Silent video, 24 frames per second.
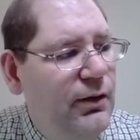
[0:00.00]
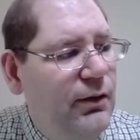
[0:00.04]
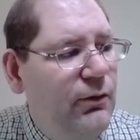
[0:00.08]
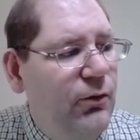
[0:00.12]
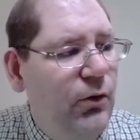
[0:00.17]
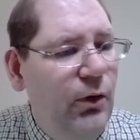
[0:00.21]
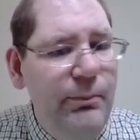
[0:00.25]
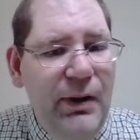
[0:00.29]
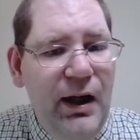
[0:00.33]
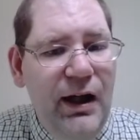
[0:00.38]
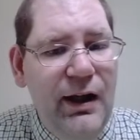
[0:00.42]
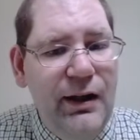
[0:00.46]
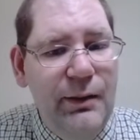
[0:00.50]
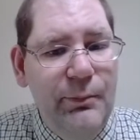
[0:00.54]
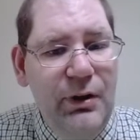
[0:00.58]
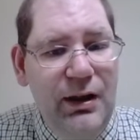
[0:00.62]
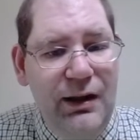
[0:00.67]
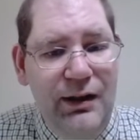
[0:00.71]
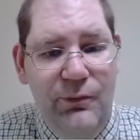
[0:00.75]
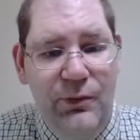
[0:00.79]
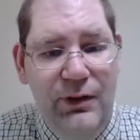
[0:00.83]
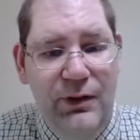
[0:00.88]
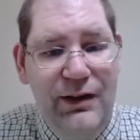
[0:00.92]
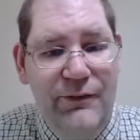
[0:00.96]
or bottom,
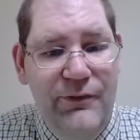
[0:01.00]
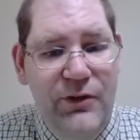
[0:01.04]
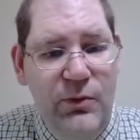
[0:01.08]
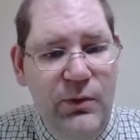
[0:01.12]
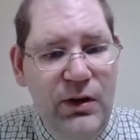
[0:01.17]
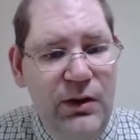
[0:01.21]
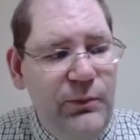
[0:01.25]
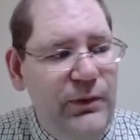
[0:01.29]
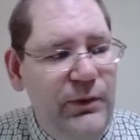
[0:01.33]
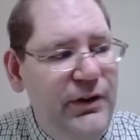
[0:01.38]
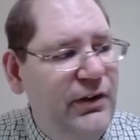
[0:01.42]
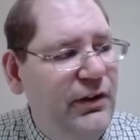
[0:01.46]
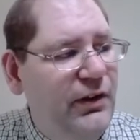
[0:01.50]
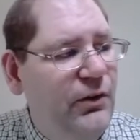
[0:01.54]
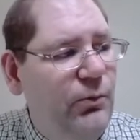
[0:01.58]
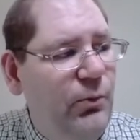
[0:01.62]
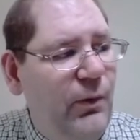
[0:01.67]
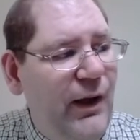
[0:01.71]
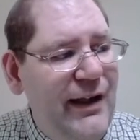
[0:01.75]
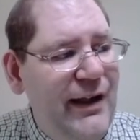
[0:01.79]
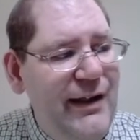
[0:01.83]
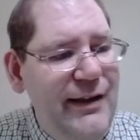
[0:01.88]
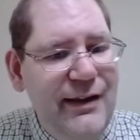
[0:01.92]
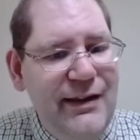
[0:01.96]
wherever you want, where you can
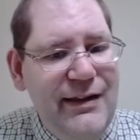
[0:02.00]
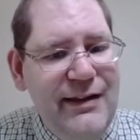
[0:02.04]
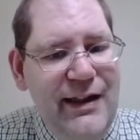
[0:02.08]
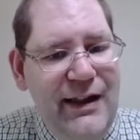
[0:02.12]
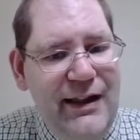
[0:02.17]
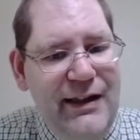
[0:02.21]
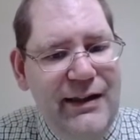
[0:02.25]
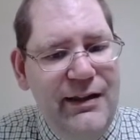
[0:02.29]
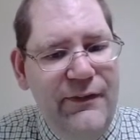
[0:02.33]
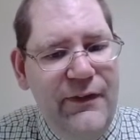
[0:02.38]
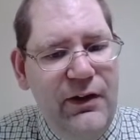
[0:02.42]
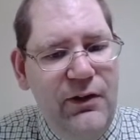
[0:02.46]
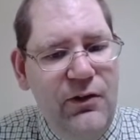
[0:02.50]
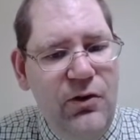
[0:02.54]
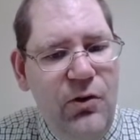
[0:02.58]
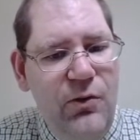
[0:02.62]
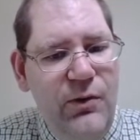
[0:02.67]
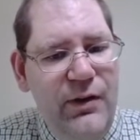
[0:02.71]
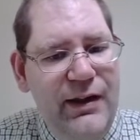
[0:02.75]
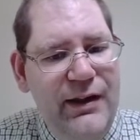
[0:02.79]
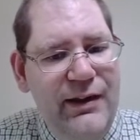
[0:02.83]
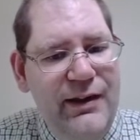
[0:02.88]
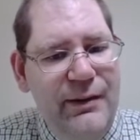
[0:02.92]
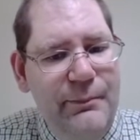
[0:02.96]
write the date of the
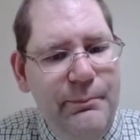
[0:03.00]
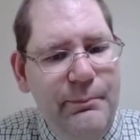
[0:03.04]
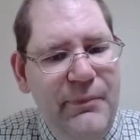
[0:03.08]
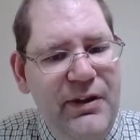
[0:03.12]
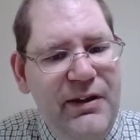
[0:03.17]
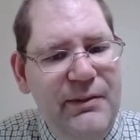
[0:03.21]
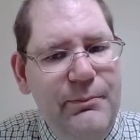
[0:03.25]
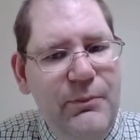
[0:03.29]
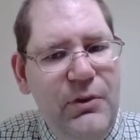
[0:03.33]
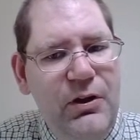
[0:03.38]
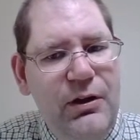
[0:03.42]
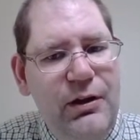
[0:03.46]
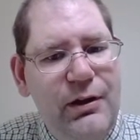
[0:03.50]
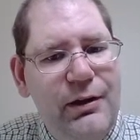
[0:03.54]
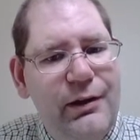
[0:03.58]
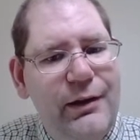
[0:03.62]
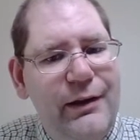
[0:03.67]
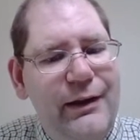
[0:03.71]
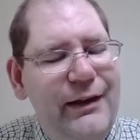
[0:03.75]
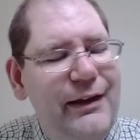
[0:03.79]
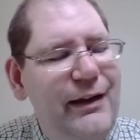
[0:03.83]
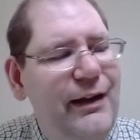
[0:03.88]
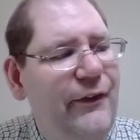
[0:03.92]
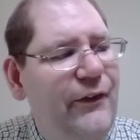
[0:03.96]
coin, the mint mark,
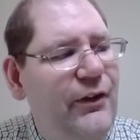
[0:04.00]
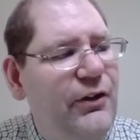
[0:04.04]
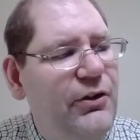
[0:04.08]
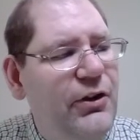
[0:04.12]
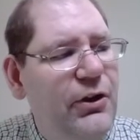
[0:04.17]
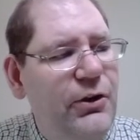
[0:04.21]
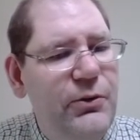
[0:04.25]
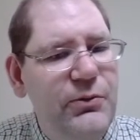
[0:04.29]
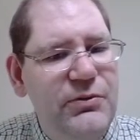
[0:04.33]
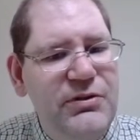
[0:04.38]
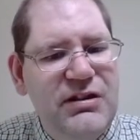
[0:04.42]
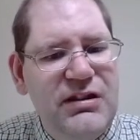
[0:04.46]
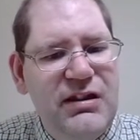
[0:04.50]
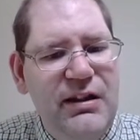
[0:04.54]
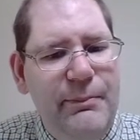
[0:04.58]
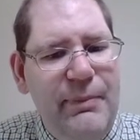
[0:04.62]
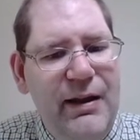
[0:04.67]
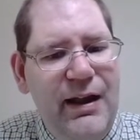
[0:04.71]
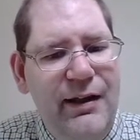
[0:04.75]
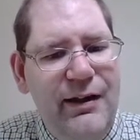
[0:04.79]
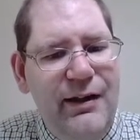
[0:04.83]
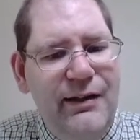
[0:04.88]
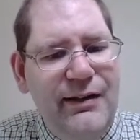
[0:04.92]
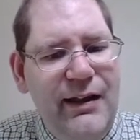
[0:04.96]
any other notes
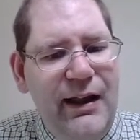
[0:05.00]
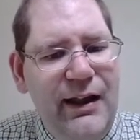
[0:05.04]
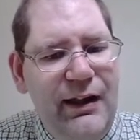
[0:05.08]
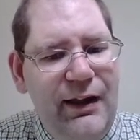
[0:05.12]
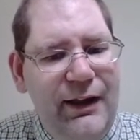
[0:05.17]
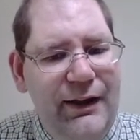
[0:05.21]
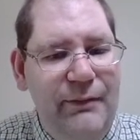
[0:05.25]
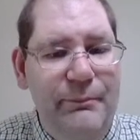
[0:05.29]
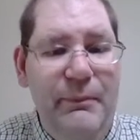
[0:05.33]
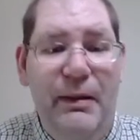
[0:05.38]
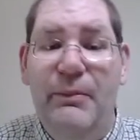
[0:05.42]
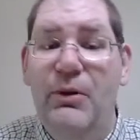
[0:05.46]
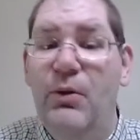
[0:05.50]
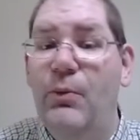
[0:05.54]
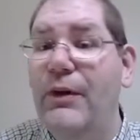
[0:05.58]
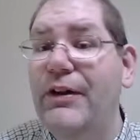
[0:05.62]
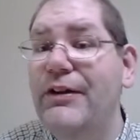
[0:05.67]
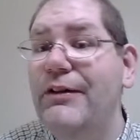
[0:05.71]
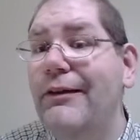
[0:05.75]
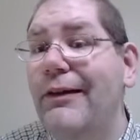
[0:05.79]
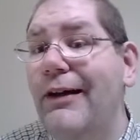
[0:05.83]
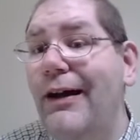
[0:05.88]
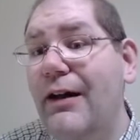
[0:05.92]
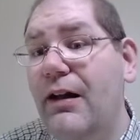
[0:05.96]
about it, that like maybe where
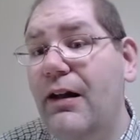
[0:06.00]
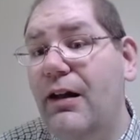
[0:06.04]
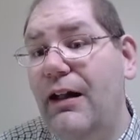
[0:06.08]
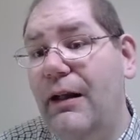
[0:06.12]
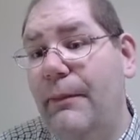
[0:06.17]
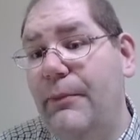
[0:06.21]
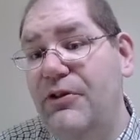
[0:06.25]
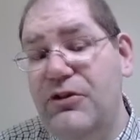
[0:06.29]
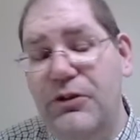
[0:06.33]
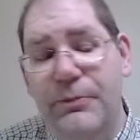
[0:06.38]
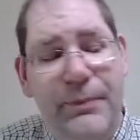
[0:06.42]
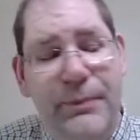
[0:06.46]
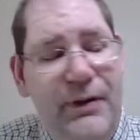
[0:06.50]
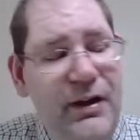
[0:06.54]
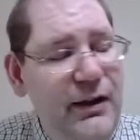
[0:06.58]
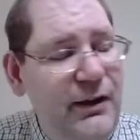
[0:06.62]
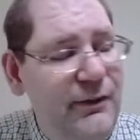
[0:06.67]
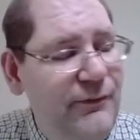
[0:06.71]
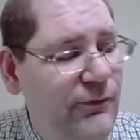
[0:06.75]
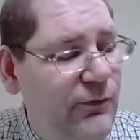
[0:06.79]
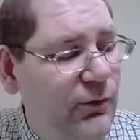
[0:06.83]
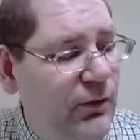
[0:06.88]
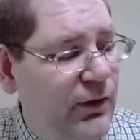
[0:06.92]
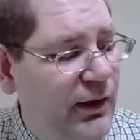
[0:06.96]
you got it or how much you
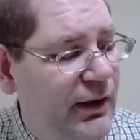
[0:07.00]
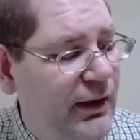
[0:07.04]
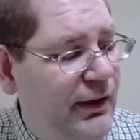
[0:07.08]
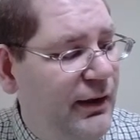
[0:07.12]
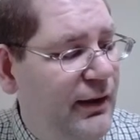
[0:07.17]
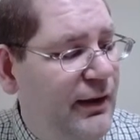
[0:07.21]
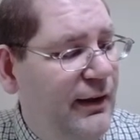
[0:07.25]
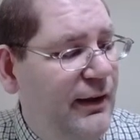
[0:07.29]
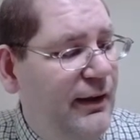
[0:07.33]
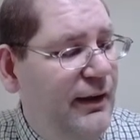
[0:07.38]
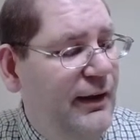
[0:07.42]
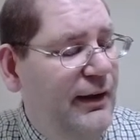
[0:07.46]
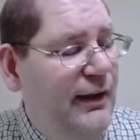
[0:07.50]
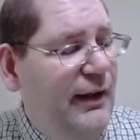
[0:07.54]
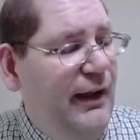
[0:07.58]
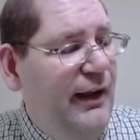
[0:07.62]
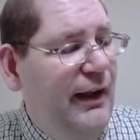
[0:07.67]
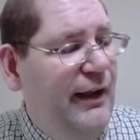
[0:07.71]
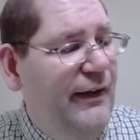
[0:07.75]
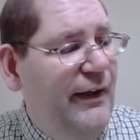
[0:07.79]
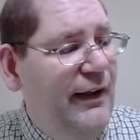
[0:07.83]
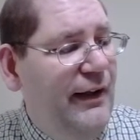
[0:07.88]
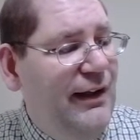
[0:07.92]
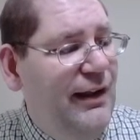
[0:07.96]
paid for it.
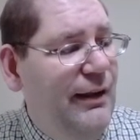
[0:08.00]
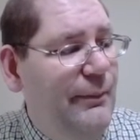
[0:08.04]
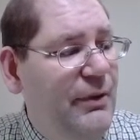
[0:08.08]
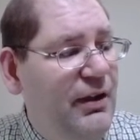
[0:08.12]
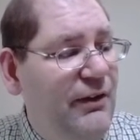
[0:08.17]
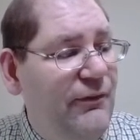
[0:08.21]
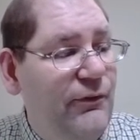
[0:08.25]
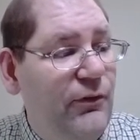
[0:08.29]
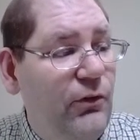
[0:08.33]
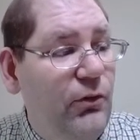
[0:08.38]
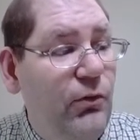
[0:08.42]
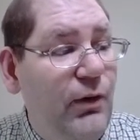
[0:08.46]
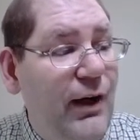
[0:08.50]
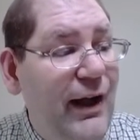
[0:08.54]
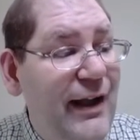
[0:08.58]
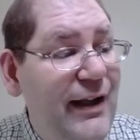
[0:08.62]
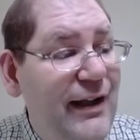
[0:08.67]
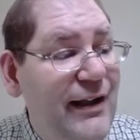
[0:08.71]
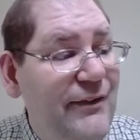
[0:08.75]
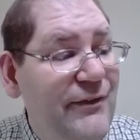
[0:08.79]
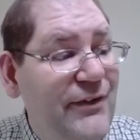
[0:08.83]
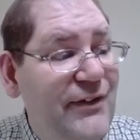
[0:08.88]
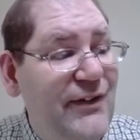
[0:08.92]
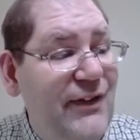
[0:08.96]
And they come in a
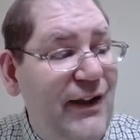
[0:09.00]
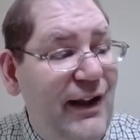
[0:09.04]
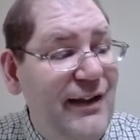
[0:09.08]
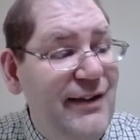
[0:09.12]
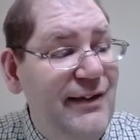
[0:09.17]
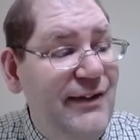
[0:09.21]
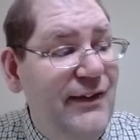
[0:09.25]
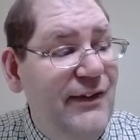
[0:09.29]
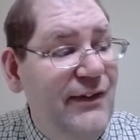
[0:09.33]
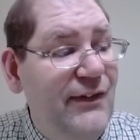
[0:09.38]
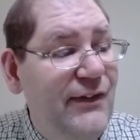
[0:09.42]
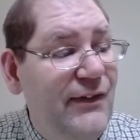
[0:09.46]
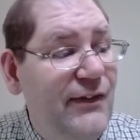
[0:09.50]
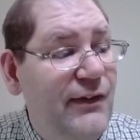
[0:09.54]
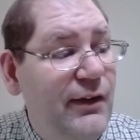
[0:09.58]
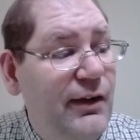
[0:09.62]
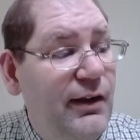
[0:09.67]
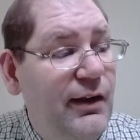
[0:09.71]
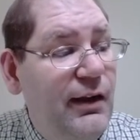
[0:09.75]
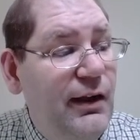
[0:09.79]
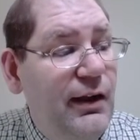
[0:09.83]
variety of sizes,